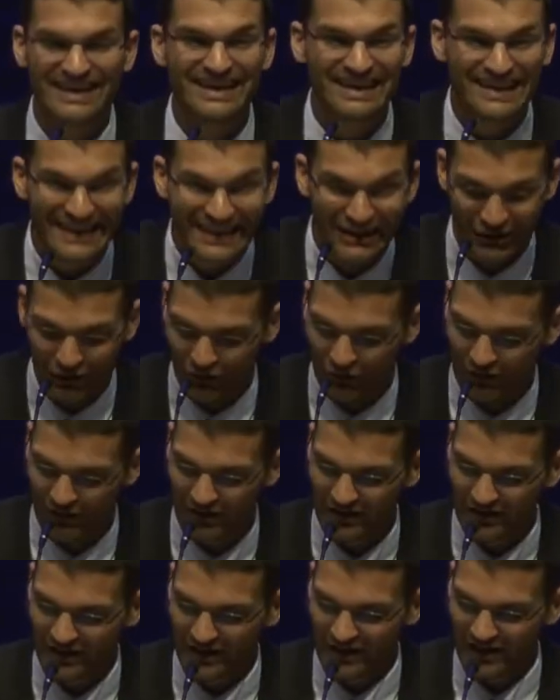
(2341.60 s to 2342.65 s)
here,
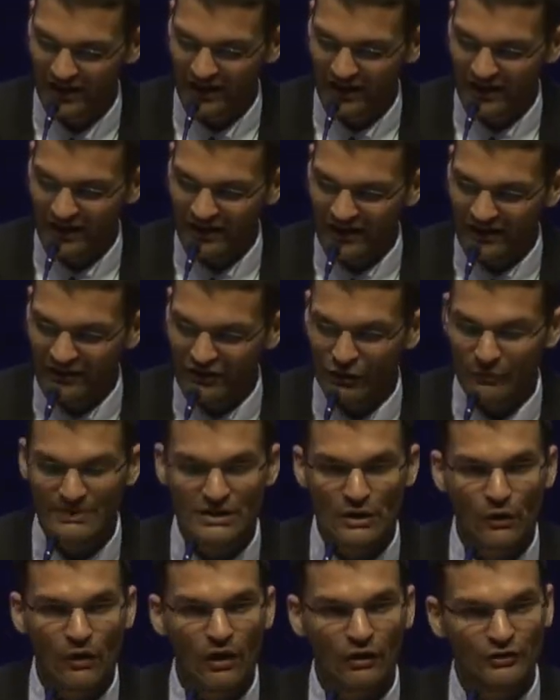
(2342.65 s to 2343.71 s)
there'll be
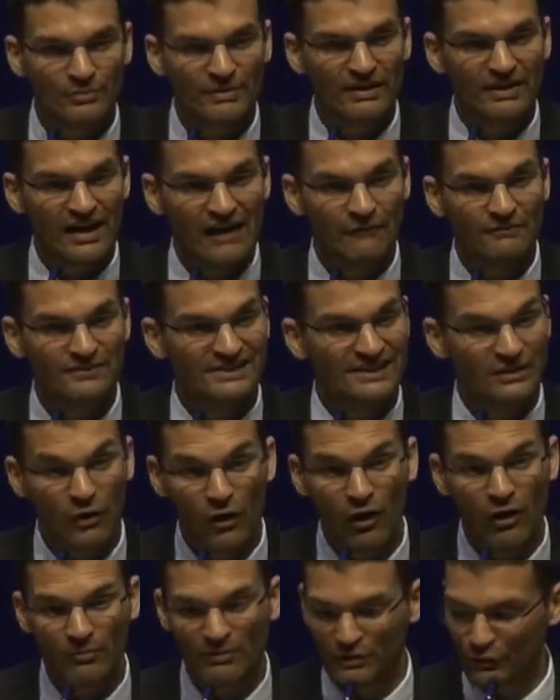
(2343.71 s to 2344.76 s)
no ultimate conflict at
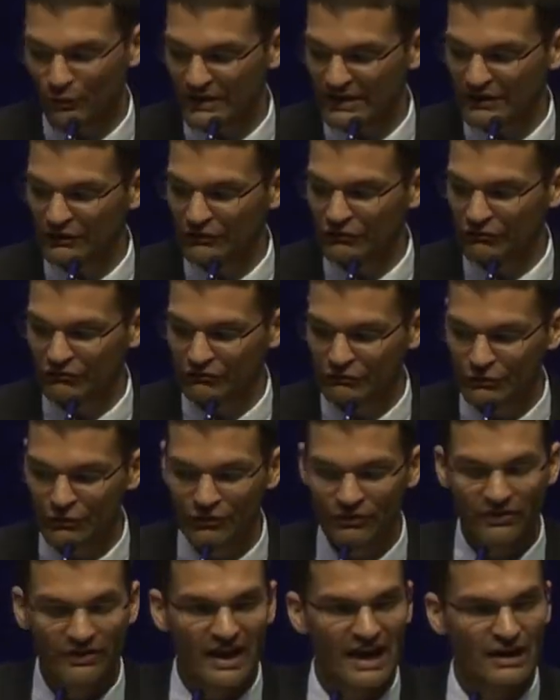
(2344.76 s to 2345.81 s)
all between
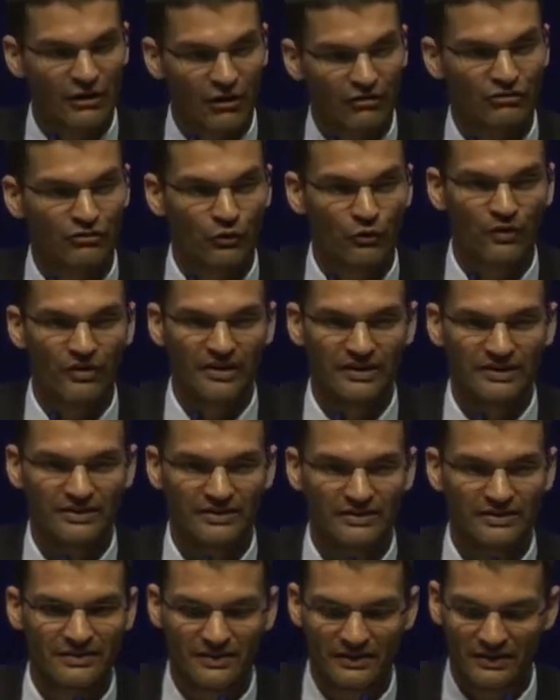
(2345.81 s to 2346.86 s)
truth and our joy.
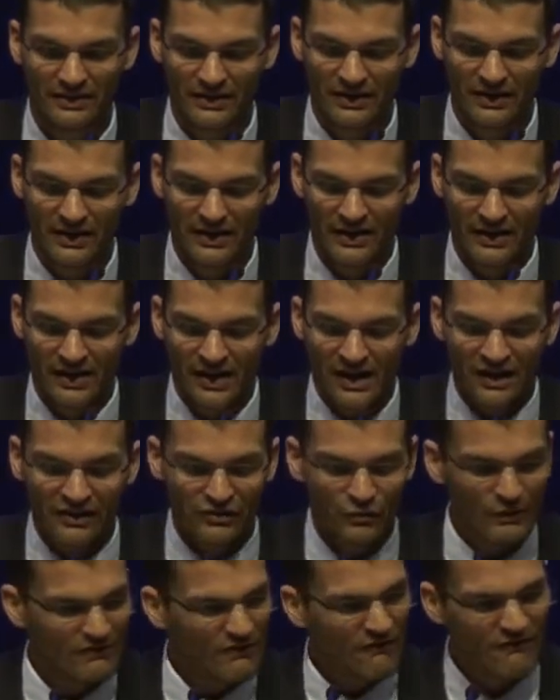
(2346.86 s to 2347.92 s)

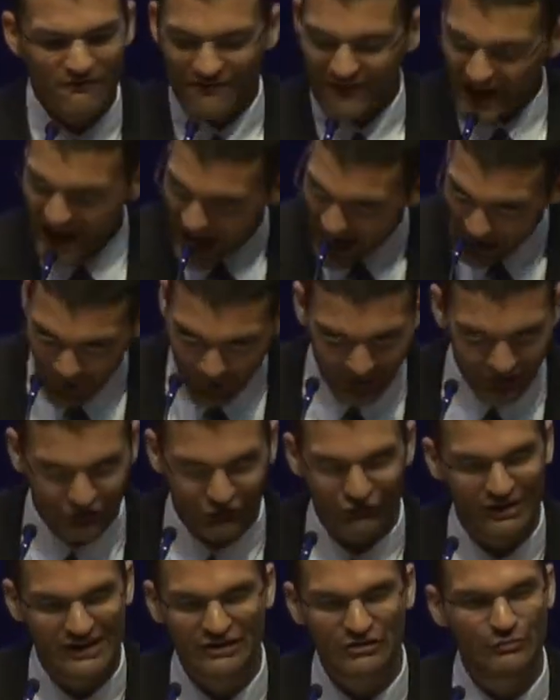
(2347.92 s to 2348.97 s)
So, we have a very
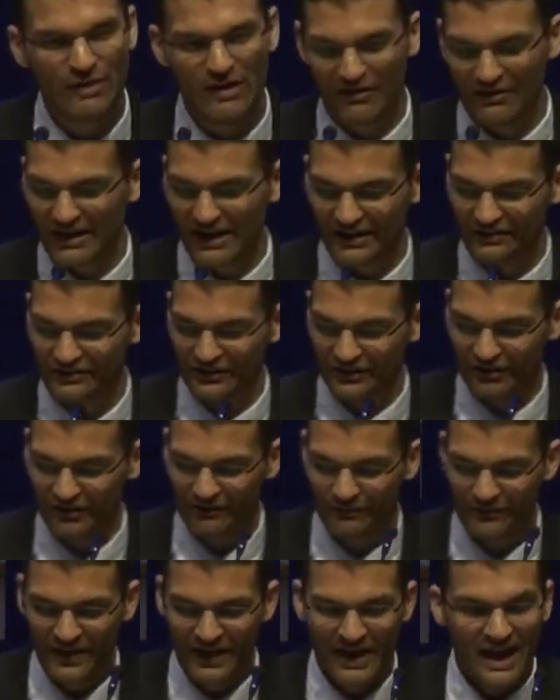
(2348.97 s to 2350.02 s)
strange paradox here.
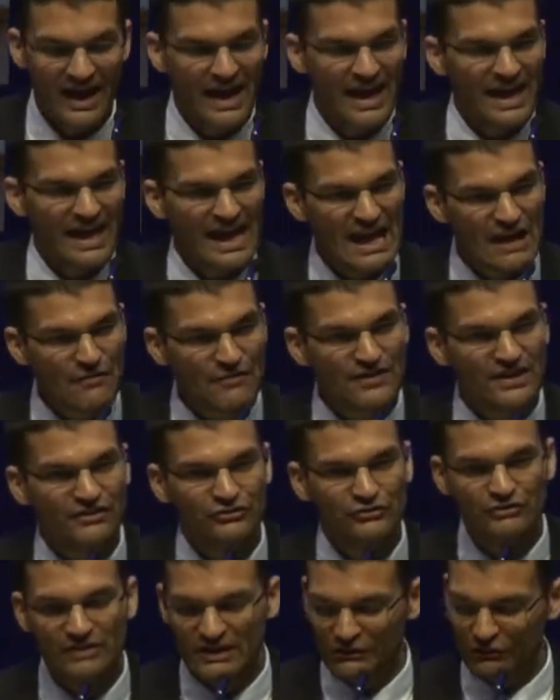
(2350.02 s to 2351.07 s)
Atheists
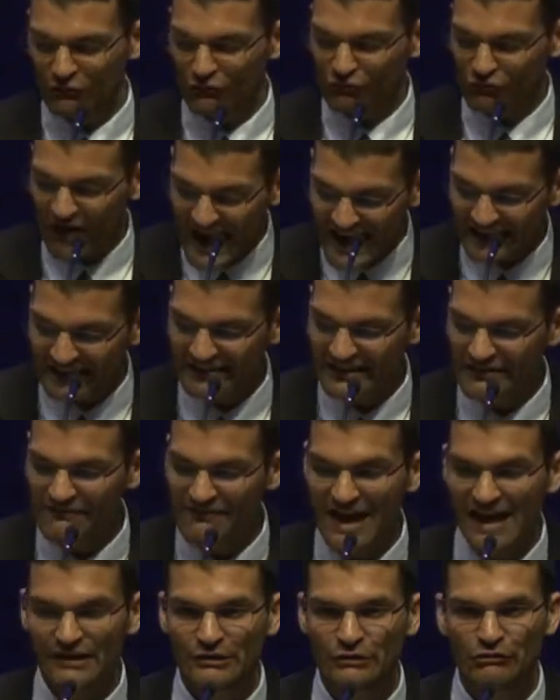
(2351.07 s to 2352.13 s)
who tend to rightly
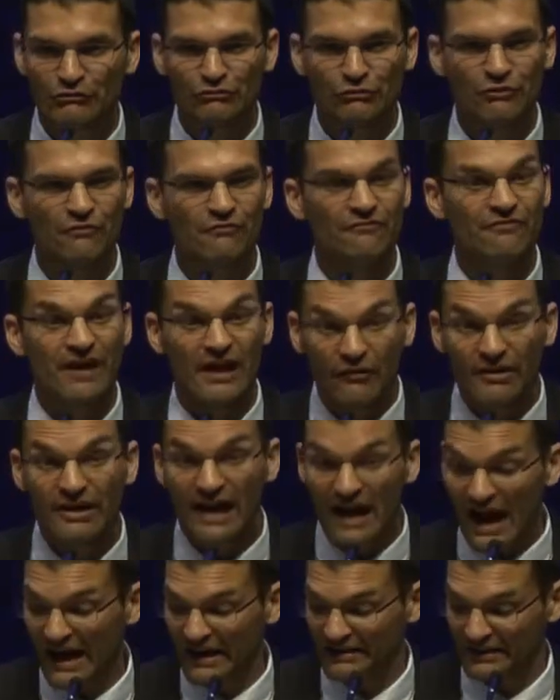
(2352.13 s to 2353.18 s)
value truth very
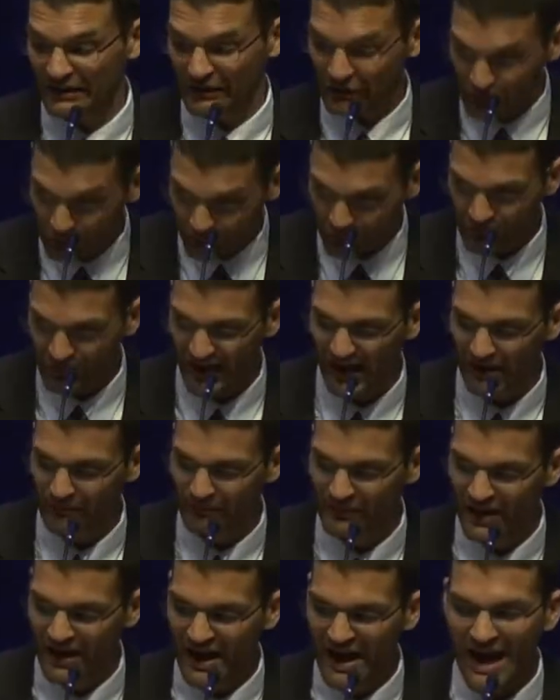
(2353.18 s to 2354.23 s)
highly, good for them,
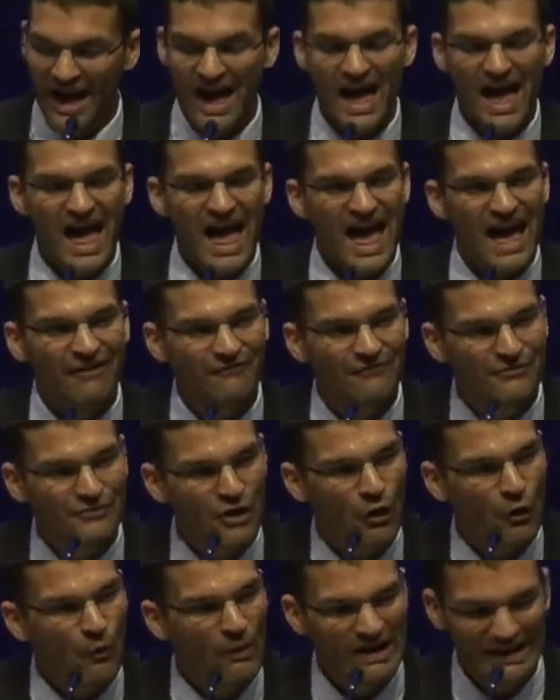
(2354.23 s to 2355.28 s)
have
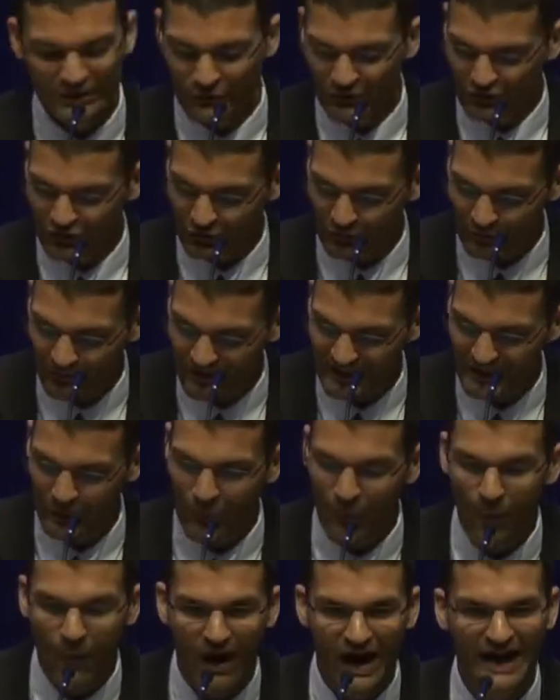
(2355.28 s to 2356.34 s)
no way to explain
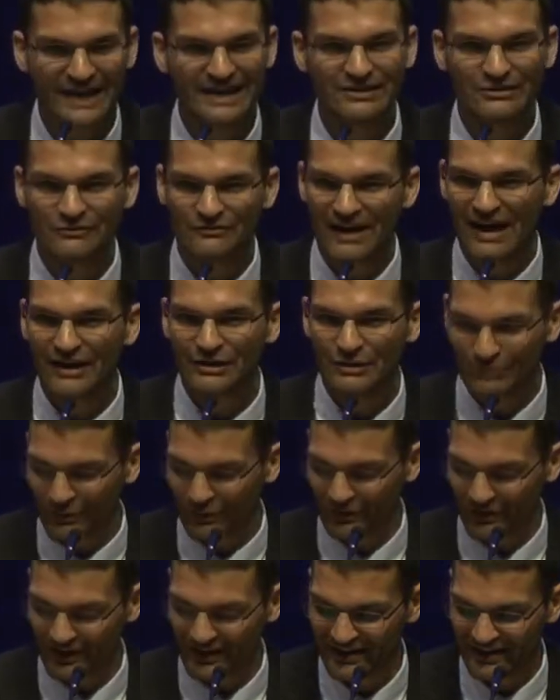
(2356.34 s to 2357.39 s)
why it's
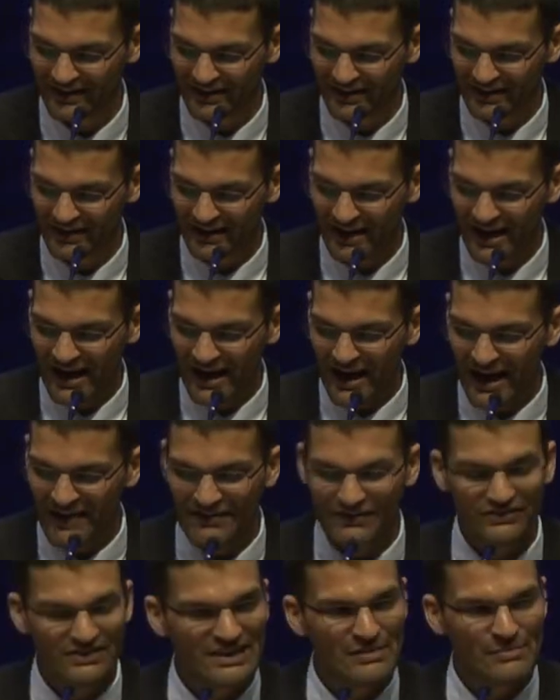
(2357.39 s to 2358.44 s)
valuable. And
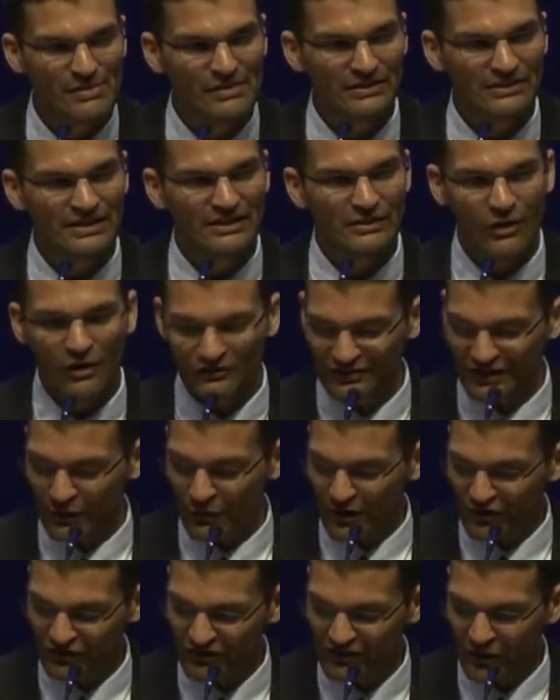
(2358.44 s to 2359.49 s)
this inability calls into
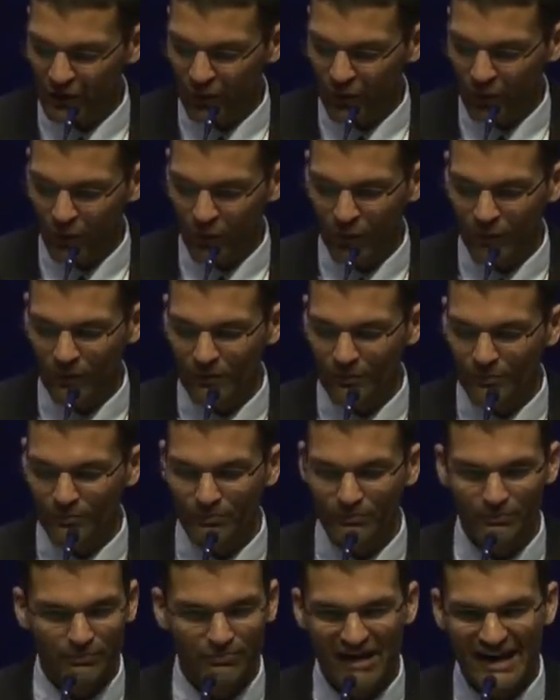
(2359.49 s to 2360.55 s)
question the whole
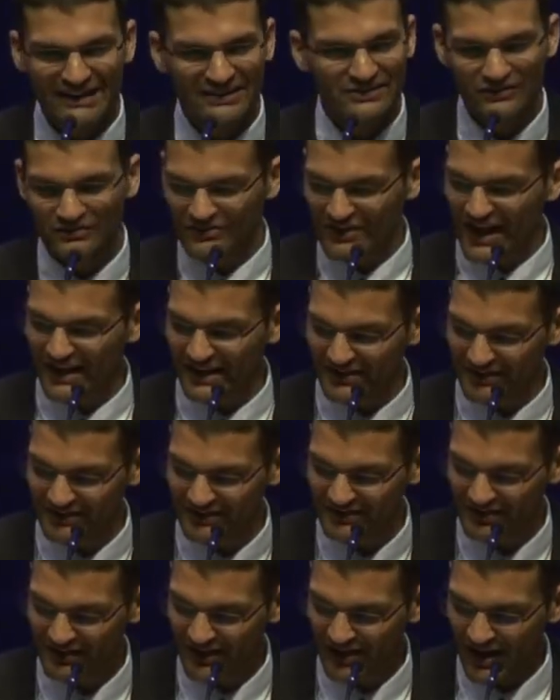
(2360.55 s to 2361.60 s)
practice of
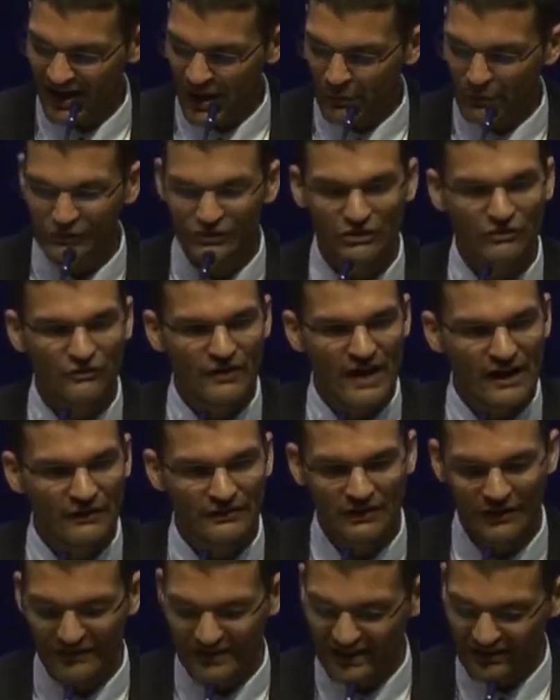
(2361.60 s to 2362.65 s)
science which is
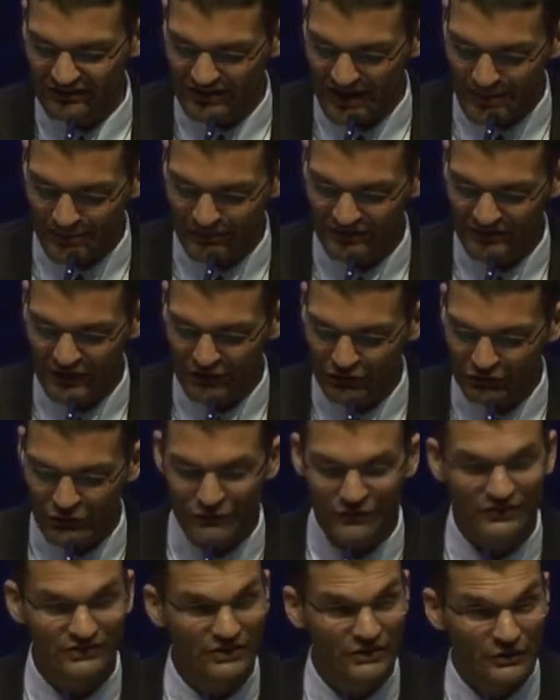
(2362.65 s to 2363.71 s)
founded on the assumption that
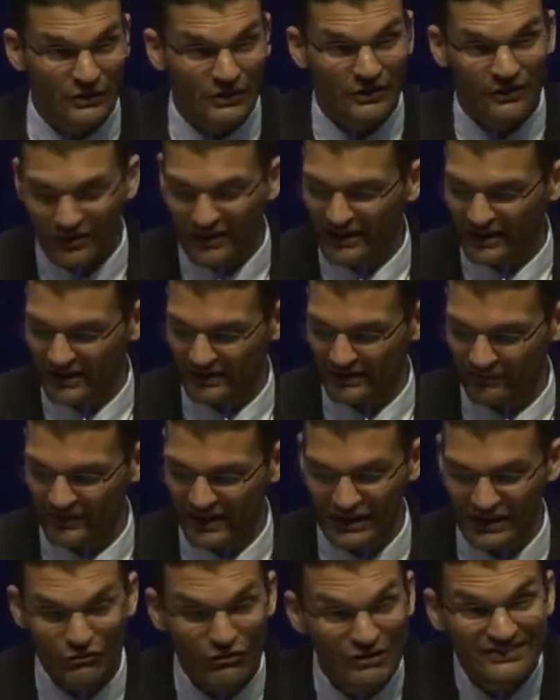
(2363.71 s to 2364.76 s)
truth is a good thing,
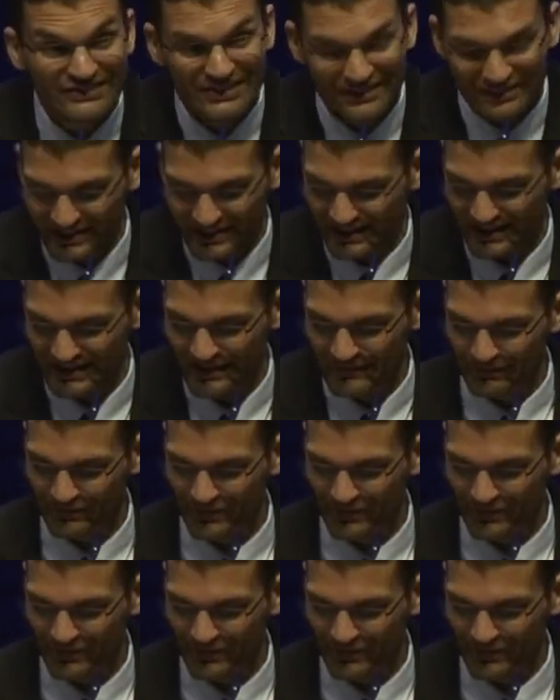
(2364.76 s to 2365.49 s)
intrinsically.